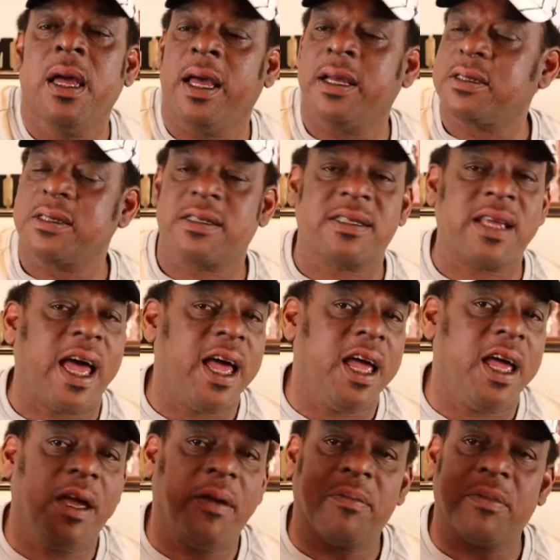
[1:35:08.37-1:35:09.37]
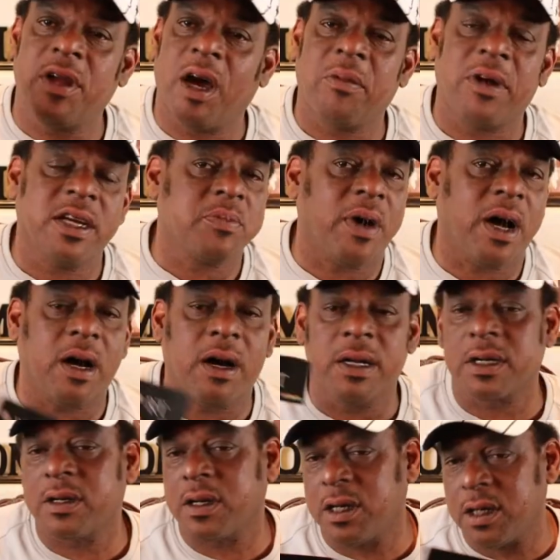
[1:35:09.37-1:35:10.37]
It's the same number as my
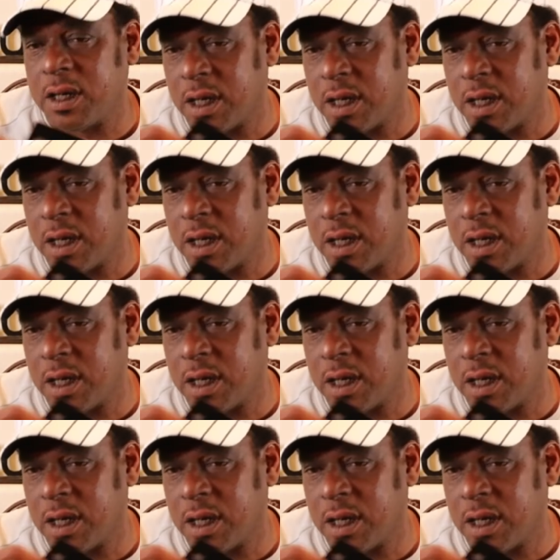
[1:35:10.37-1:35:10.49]
other